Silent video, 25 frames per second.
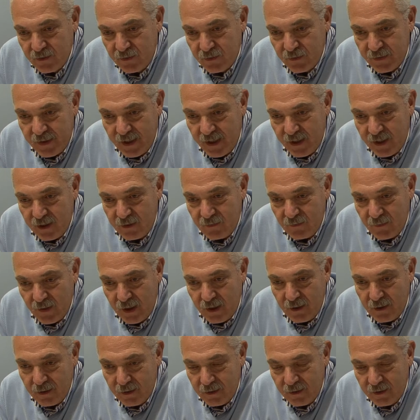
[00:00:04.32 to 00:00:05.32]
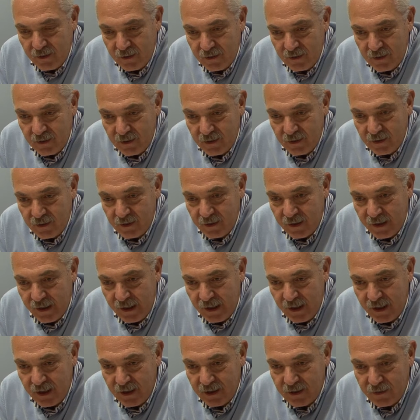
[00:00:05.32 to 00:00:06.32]
today we are
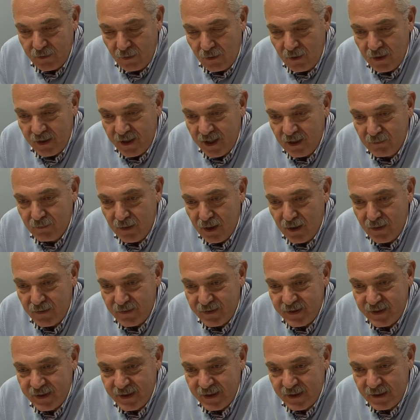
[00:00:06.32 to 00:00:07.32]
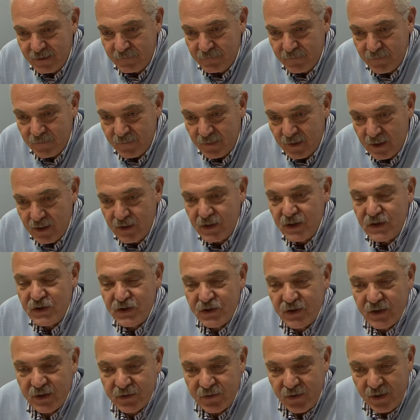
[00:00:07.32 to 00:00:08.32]
really talking about uh,
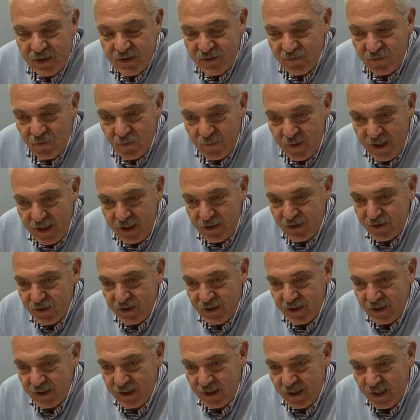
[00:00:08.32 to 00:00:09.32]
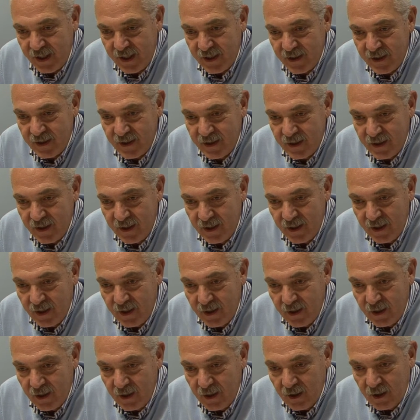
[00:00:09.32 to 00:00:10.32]
digital transformation and
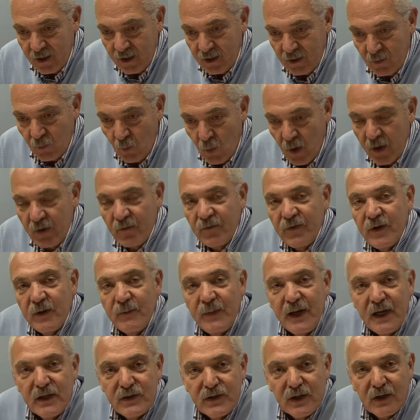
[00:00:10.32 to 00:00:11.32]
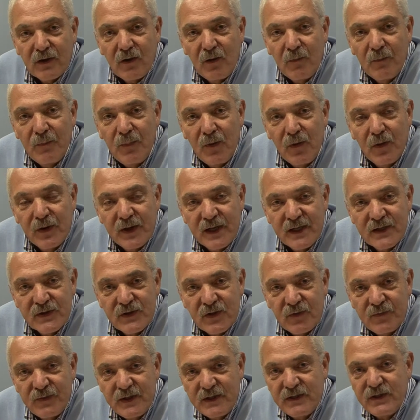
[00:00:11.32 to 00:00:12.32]
one of the major
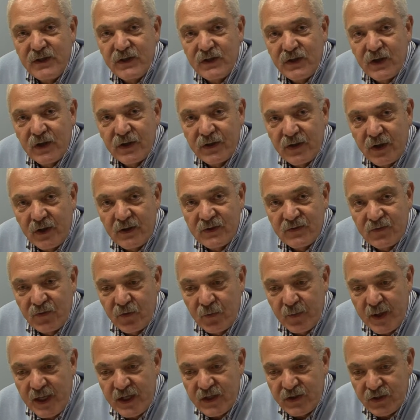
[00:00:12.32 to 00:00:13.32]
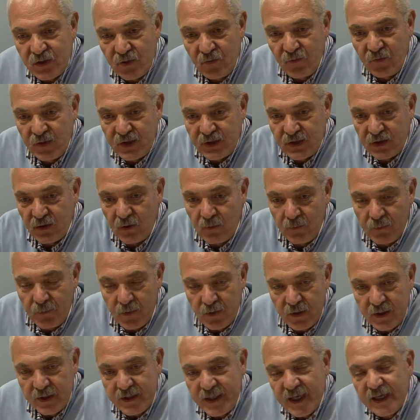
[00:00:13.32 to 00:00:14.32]
components of this digital transformation, which
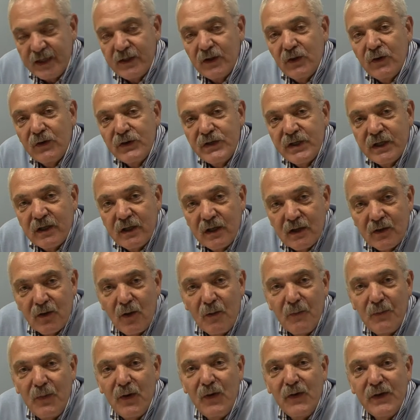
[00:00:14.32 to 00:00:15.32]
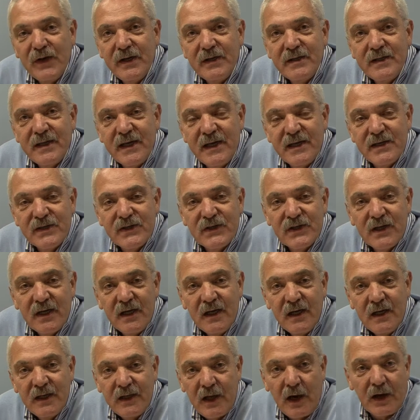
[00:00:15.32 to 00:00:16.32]
component, technological component, is
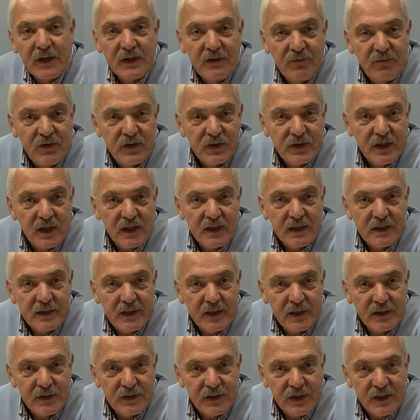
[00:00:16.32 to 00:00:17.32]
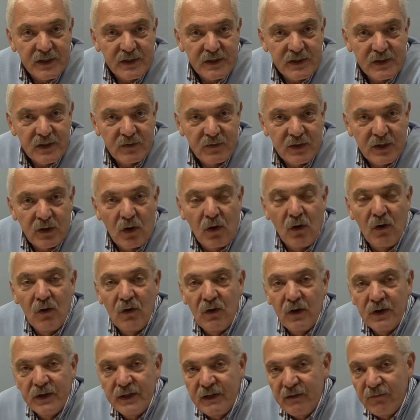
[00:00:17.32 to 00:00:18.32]
the artificial intelligence with
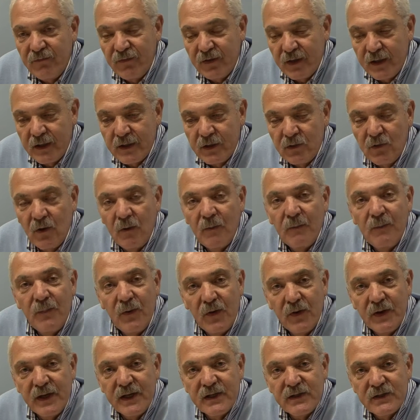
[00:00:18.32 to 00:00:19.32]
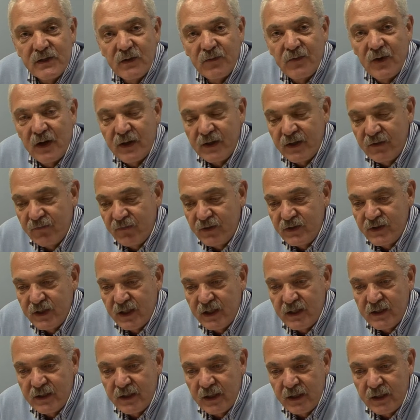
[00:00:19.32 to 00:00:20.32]
all different components of
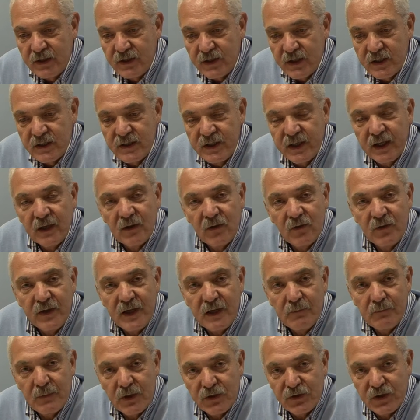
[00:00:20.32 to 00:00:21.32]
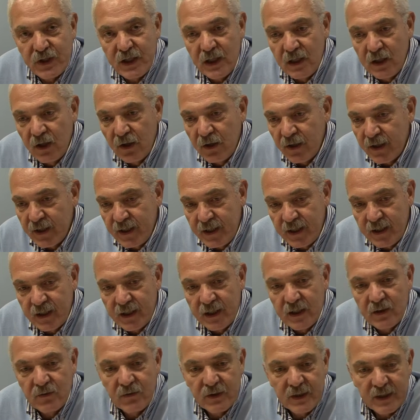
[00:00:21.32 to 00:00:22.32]
artificial intelligence, including machine
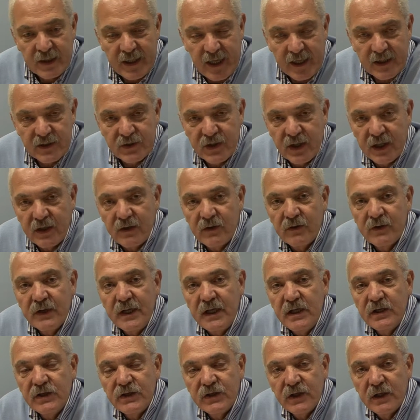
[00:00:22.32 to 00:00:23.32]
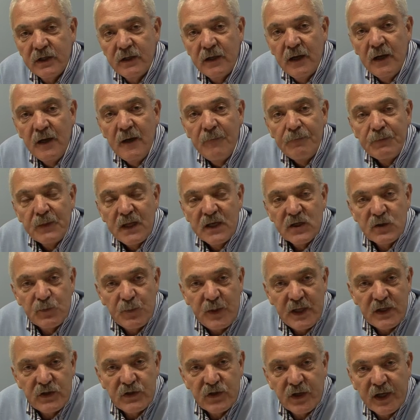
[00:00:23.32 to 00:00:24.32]
learning, including text recognition,
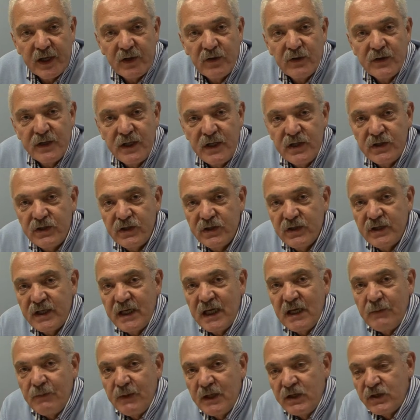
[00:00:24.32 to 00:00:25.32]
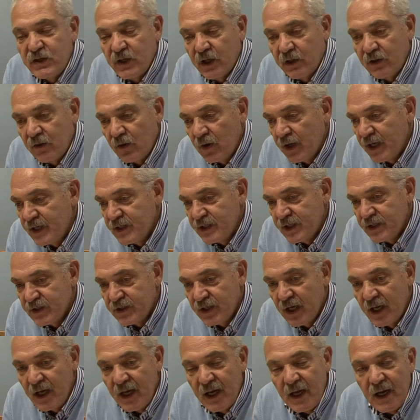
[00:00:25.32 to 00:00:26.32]
speech recognition, image
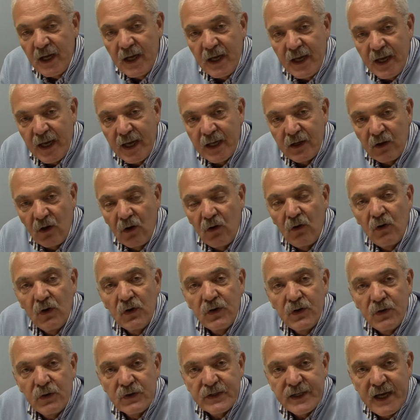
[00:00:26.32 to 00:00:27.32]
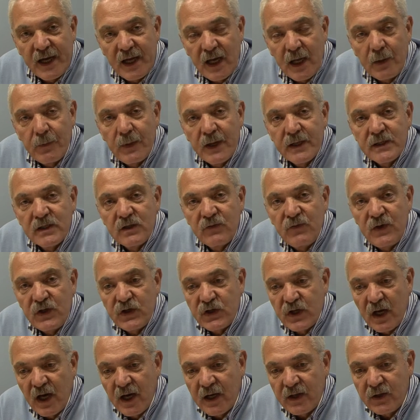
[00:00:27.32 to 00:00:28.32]
analysis, and all those elements
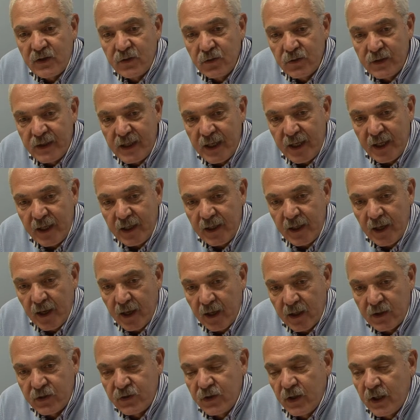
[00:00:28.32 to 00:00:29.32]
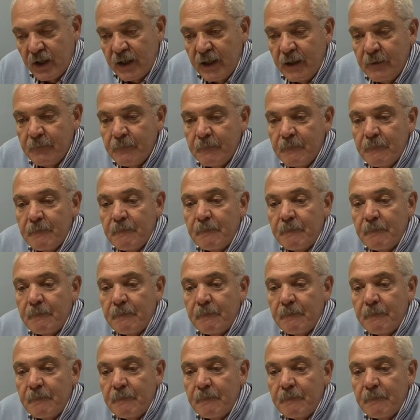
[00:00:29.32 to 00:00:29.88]
which are today actually